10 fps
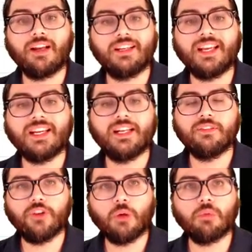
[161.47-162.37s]
negative
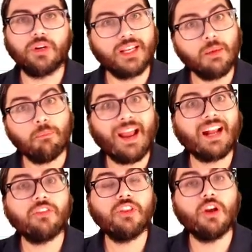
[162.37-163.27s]
number to get back
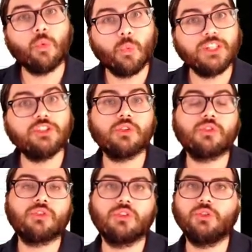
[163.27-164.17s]
the original
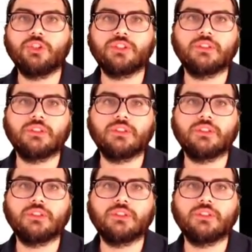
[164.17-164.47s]
solution.